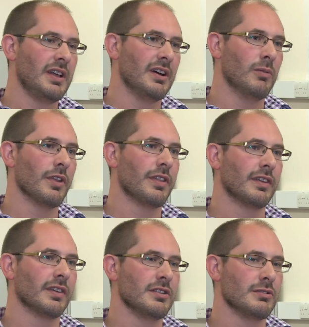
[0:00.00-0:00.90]
And one of the
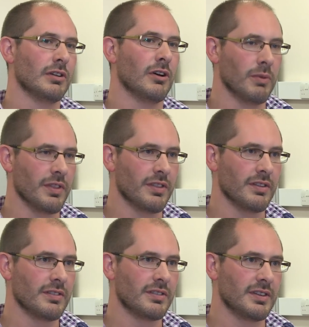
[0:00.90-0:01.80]
things I do a lot with
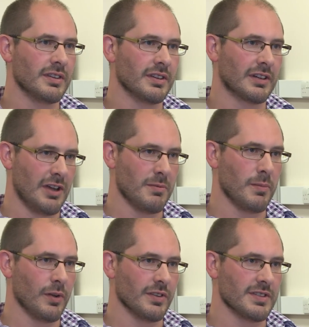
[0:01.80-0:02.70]
the
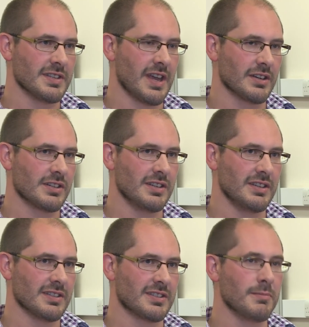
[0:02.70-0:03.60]
climate models is
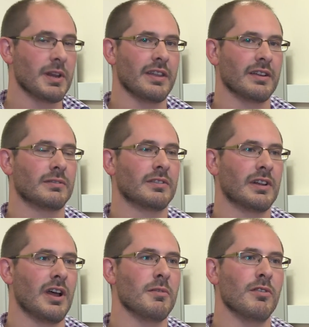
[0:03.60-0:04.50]
actually simulate the
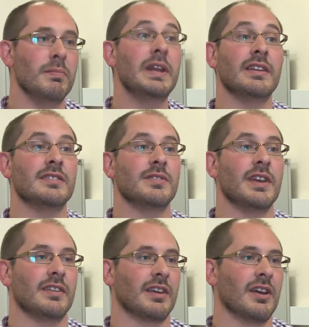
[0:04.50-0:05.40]
climate of millions of
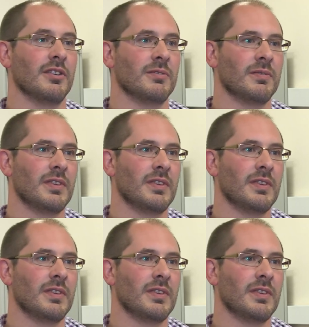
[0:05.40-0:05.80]
years ago.